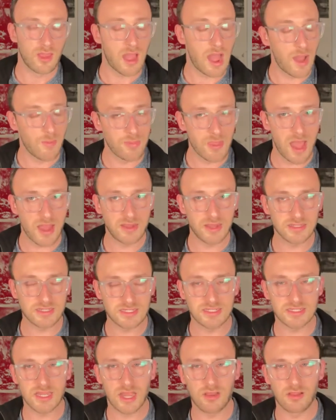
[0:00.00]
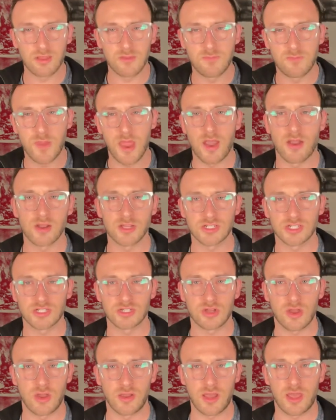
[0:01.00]
I'm not necessarily
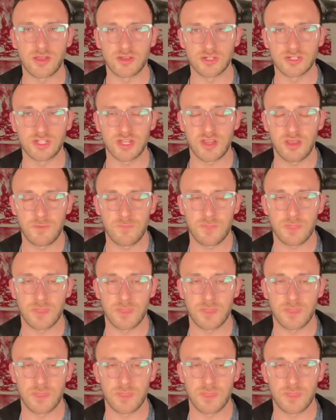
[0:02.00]
bearish on energy.